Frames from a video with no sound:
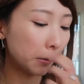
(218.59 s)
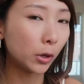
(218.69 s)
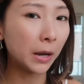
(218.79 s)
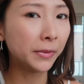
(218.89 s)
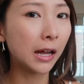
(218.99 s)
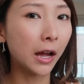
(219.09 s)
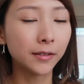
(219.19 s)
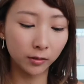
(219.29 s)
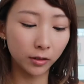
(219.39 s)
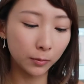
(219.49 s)
Prime the
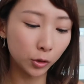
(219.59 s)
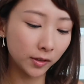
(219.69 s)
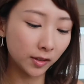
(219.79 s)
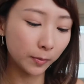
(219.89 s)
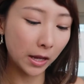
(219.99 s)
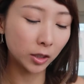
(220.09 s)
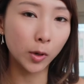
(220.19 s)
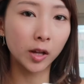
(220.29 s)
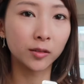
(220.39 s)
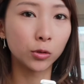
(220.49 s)
eye, so here I'm doing the
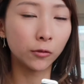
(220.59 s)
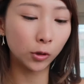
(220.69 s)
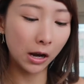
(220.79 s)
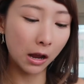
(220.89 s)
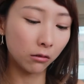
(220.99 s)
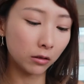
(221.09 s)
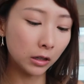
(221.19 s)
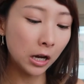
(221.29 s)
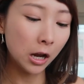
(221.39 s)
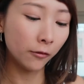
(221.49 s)
Smashbox
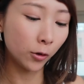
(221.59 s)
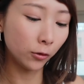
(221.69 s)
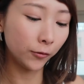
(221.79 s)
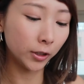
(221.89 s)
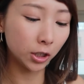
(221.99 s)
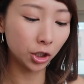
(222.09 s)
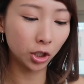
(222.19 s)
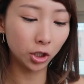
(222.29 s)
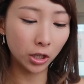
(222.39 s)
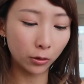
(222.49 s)
24-hour
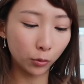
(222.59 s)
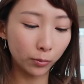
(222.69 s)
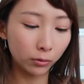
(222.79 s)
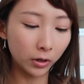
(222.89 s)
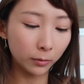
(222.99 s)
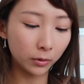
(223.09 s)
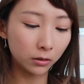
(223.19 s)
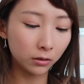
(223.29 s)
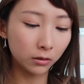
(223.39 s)
Photofinish Shadow Primer.